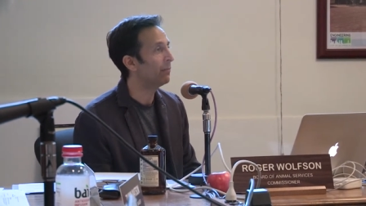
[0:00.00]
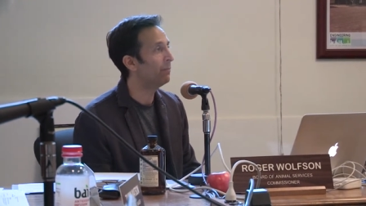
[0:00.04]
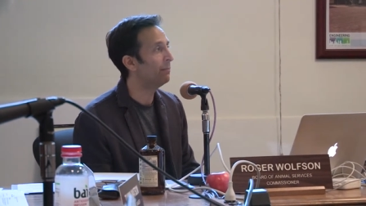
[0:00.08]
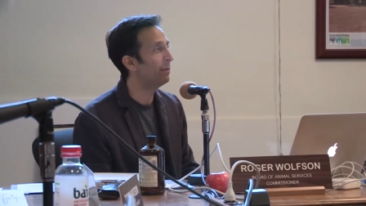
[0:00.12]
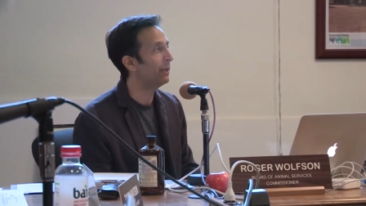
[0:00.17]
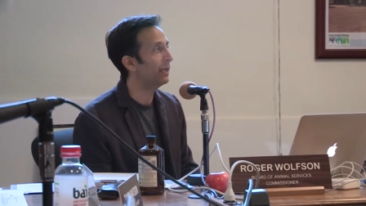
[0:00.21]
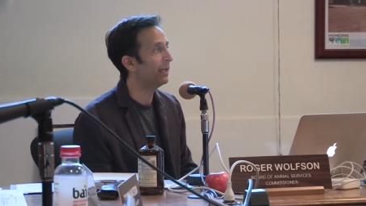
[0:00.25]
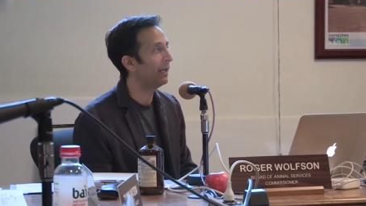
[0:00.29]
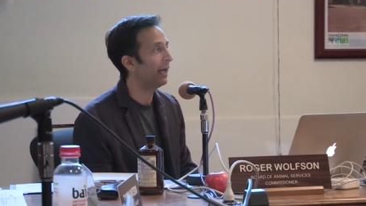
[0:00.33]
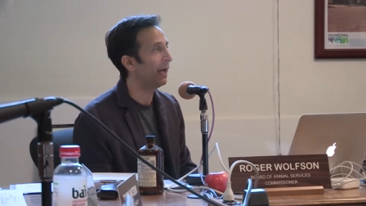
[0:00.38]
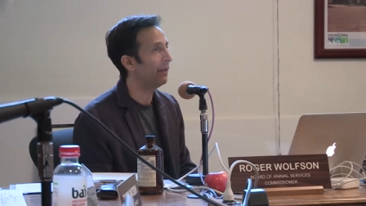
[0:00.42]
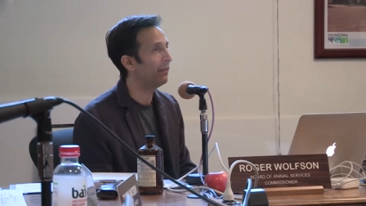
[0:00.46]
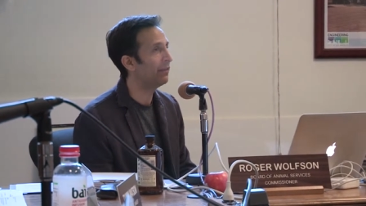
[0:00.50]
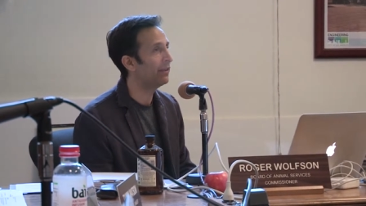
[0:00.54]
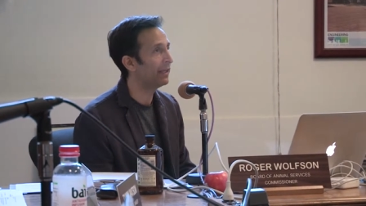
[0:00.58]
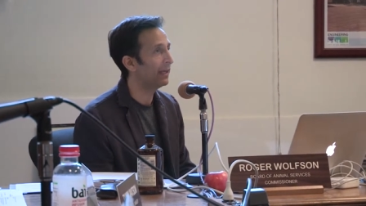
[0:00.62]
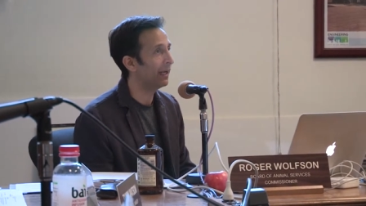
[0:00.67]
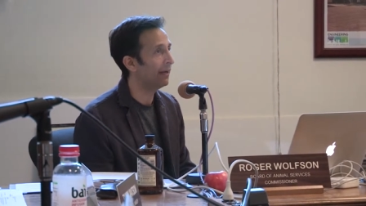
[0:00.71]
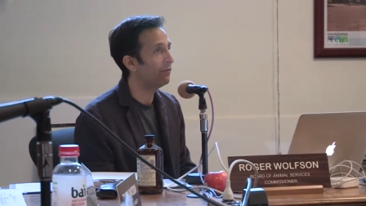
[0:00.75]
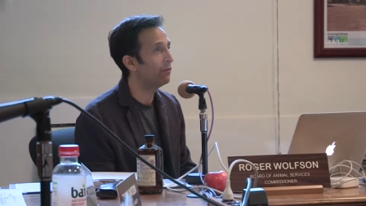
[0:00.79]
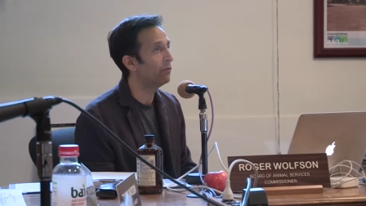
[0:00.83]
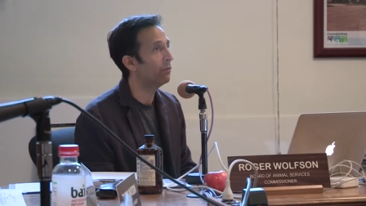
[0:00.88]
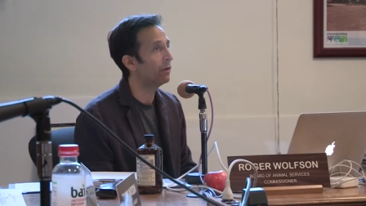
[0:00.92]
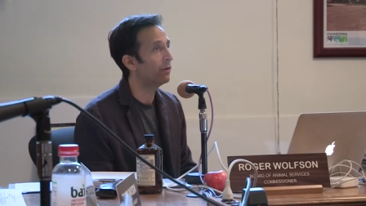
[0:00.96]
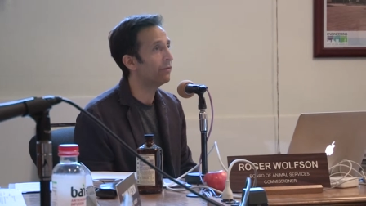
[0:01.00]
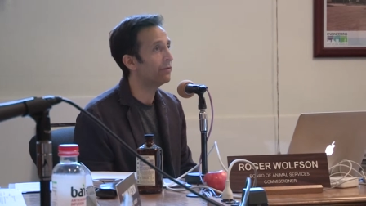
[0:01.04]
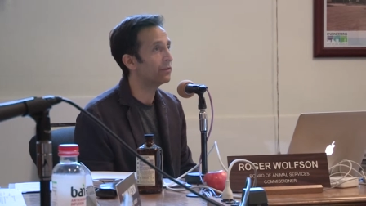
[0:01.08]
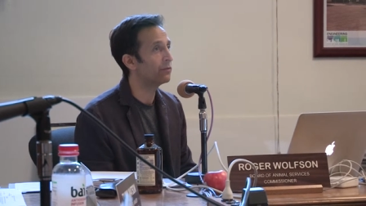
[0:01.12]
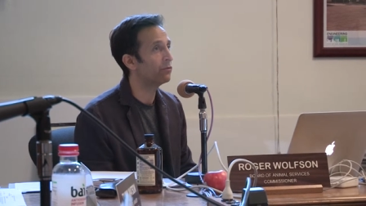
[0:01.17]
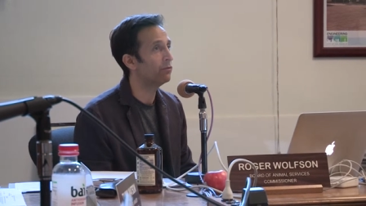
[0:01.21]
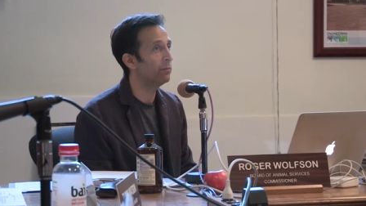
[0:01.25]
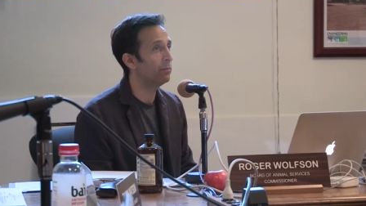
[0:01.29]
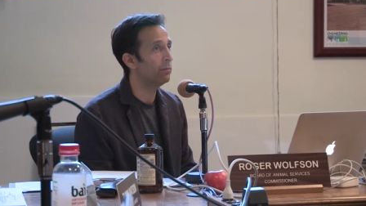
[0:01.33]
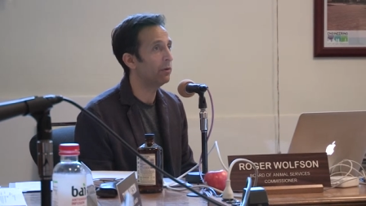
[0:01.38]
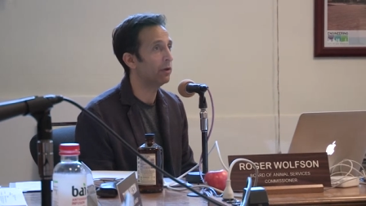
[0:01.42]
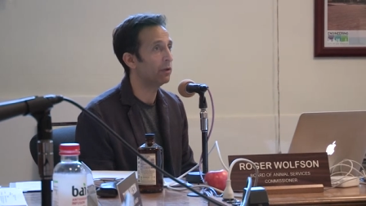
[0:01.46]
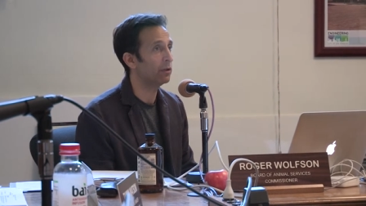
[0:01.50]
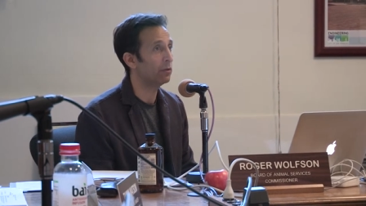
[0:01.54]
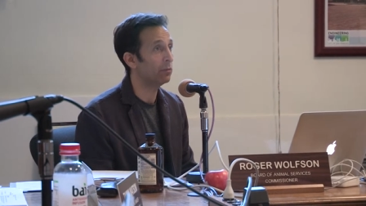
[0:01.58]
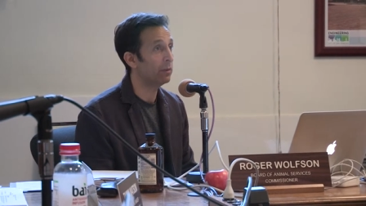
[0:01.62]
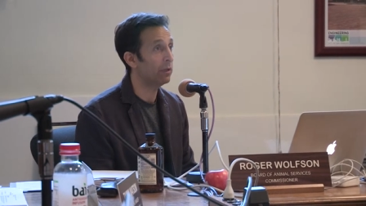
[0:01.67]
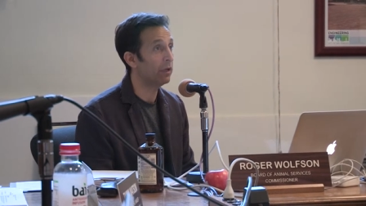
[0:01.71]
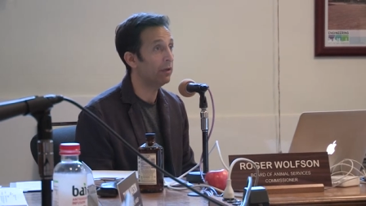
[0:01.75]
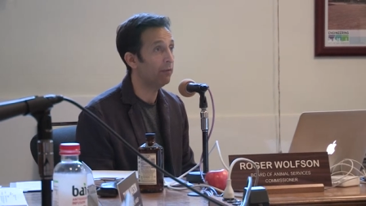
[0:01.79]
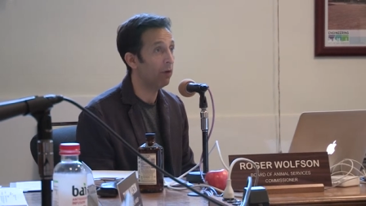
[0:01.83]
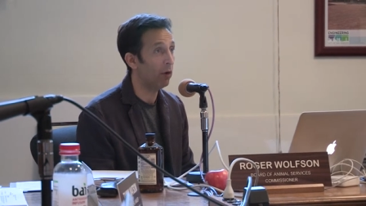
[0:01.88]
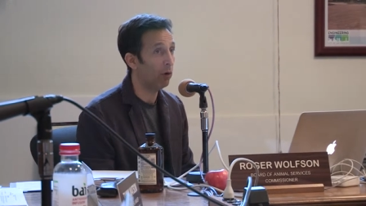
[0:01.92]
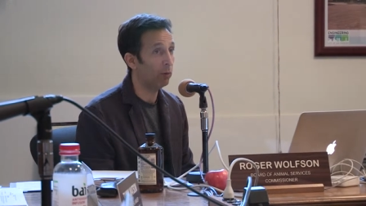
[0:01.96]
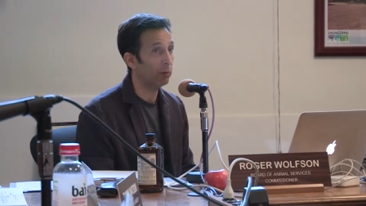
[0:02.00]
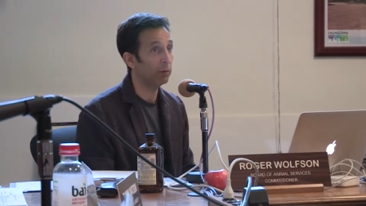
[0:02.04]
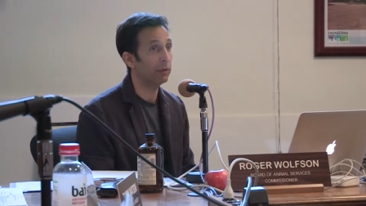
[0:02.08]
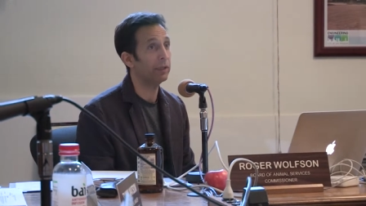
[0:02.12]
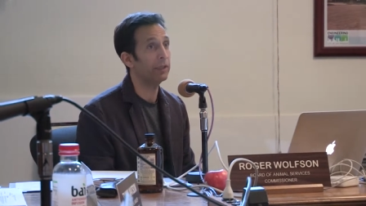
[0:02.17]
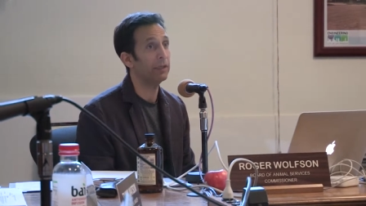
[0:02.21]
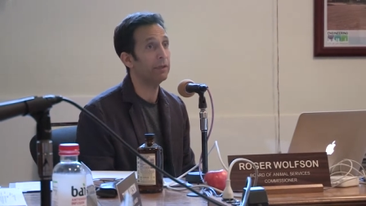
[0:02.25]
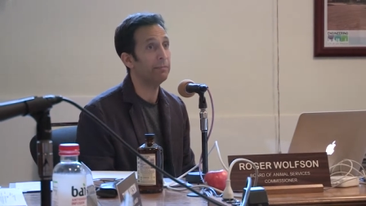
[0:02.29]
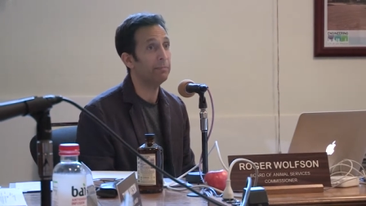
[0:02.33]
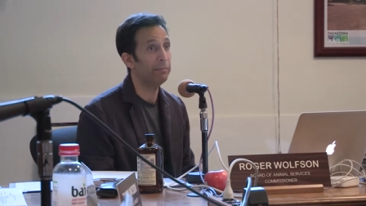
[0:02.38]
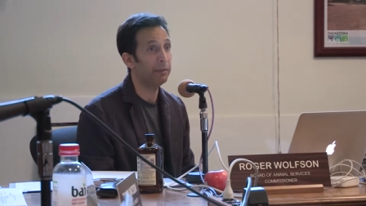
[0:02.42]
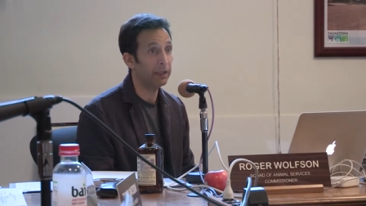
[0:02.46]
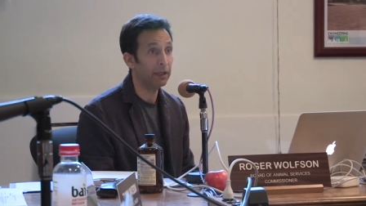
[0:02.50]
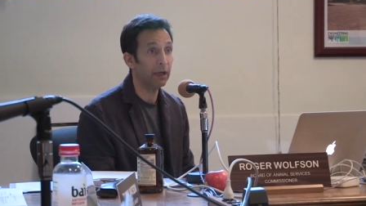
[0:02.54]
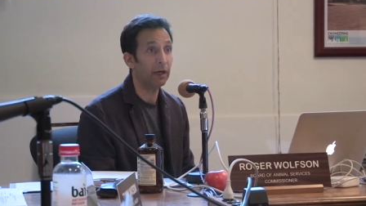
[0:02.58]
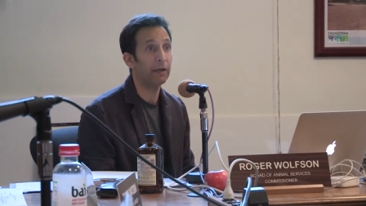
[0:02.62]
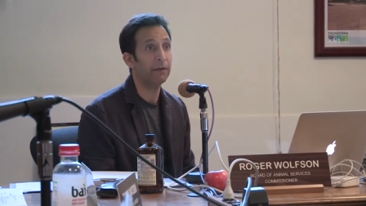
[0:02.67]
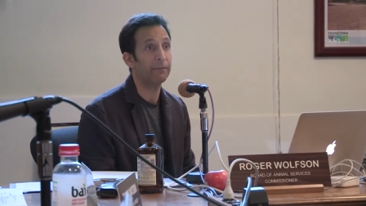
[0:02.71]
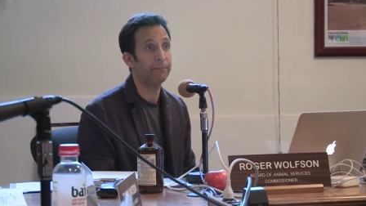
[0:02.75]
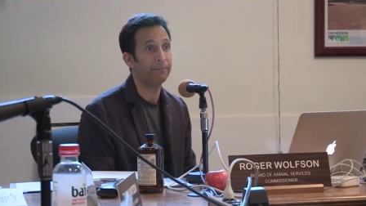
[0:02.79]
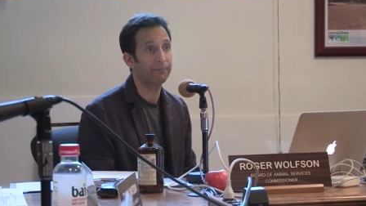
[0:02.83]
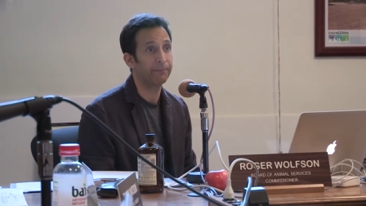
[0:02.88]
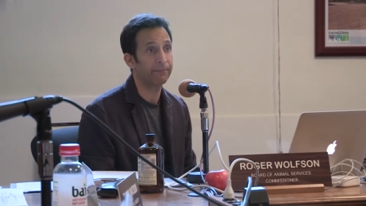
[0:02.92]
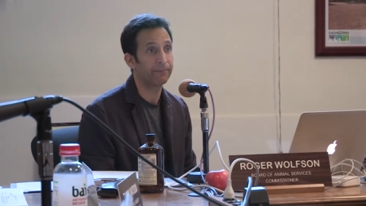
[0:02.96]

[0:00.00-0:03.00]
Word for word: but I think everyone in this room knows we have only begun.